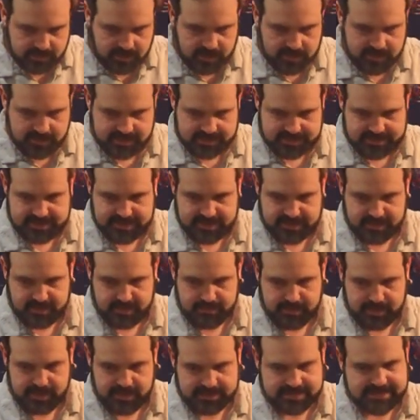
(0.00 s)
the single
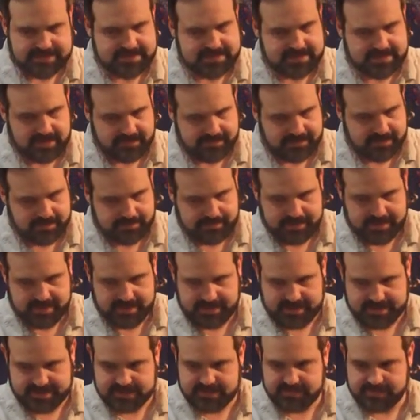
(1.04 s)
malt suffered a bit
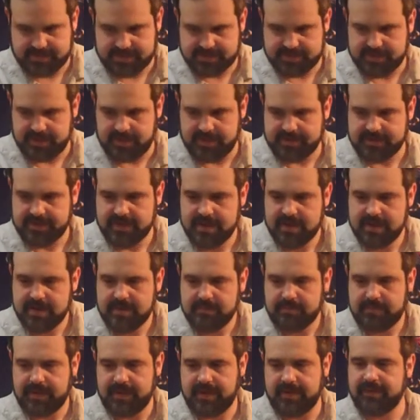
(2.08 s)
as a result.
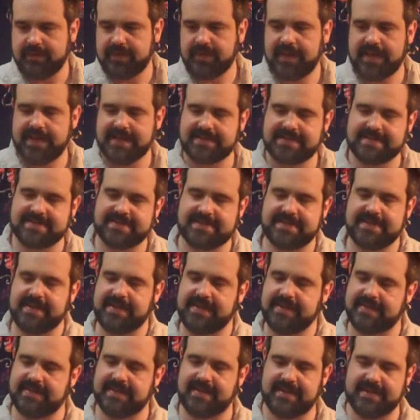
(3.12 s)
But I would like to see
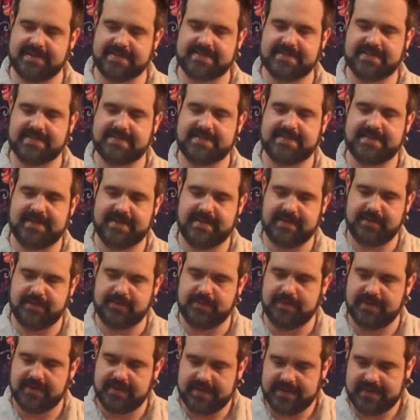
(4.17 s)
things continue
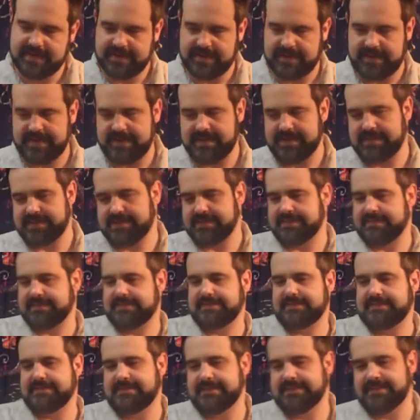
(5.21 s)

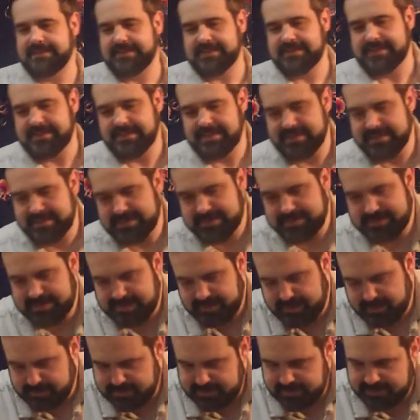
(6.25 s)
in
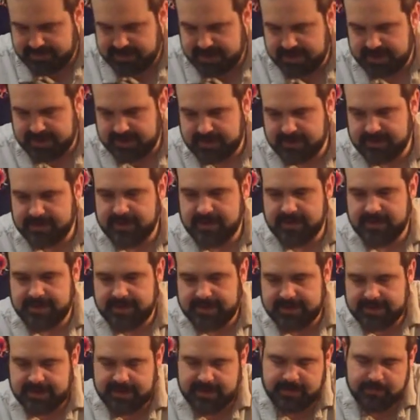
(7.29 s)
terms of
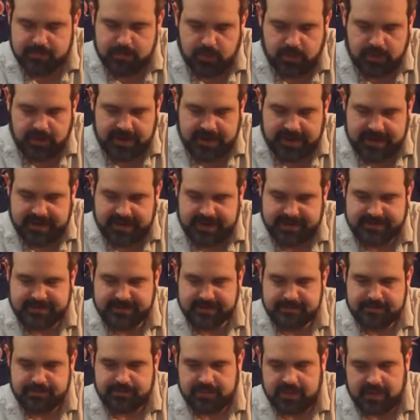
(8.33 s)
getting more age.
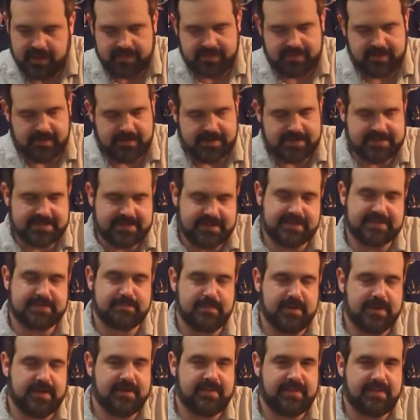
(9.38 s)
Yeah,
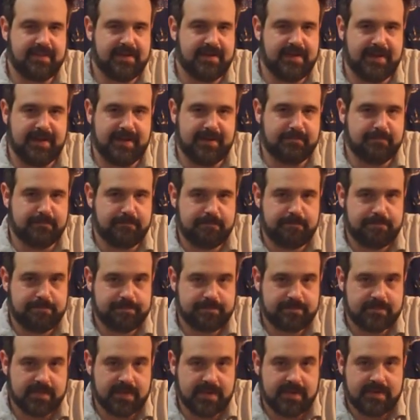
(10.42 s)
36-month
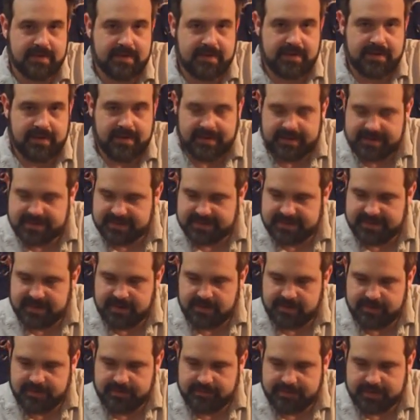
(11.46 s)
that the
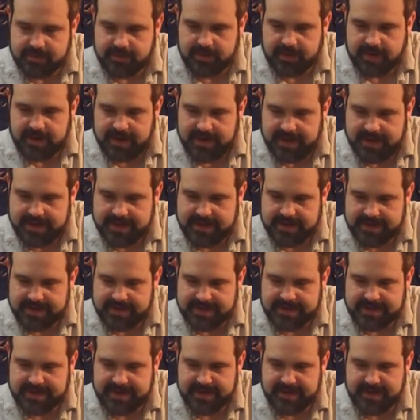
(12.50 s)
other reviewer had.
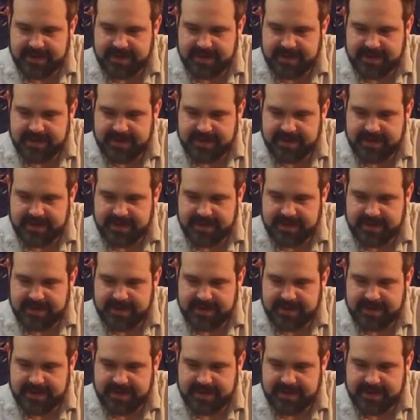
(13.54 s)
Again,